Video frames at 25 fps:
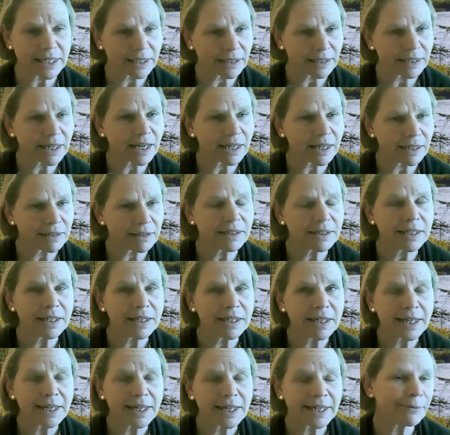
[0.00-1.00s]
I, I
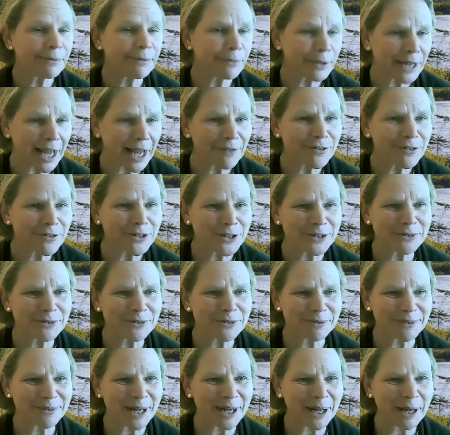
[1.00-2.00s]
would have to
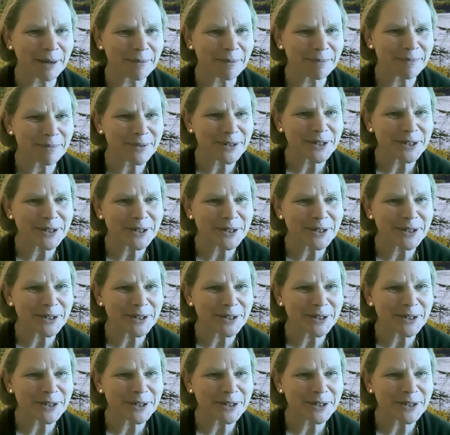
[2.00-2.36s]
um,